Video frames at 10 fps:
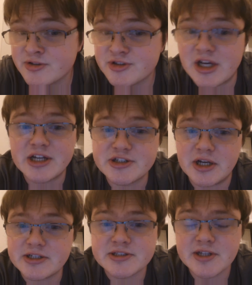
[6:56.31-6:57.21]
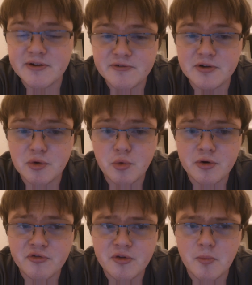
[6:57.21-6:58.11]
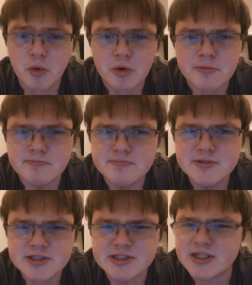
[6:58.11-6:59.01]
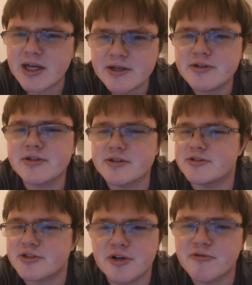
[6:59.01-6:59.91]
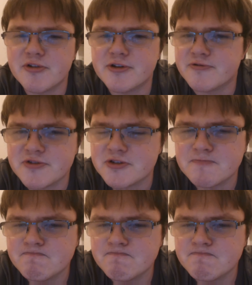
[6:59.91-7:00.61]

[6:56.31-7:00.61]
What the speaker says: JJ is definitely one of the more sane conservatives,